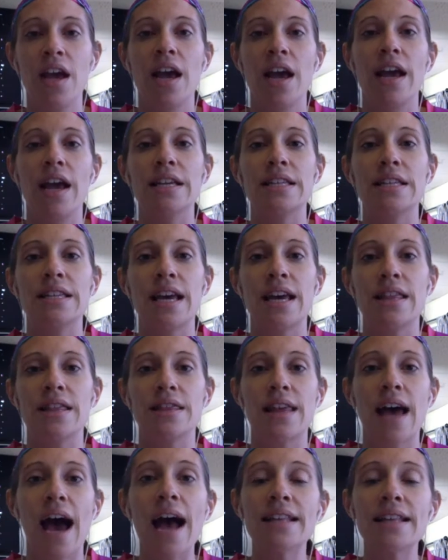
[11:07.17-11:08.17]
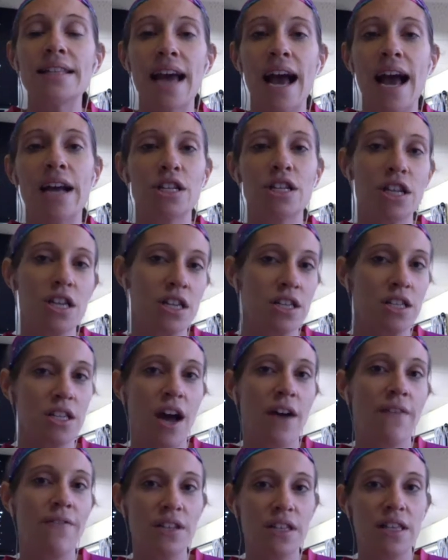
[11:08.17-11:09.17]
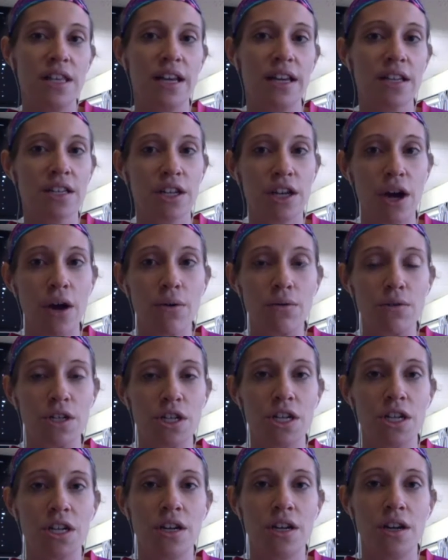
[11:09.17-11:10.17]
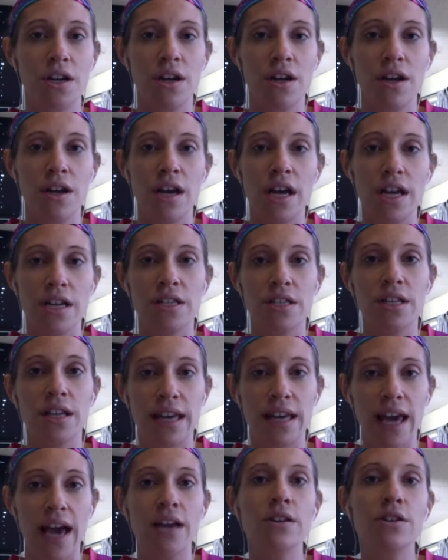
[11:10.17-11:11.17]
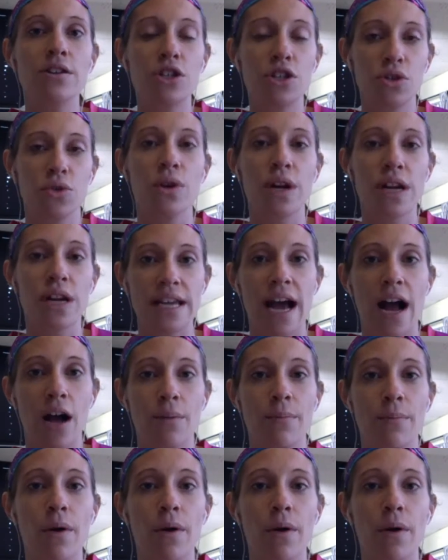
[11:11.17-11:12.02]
And he said that's actually the toughest thing as a coach, is to get your story down.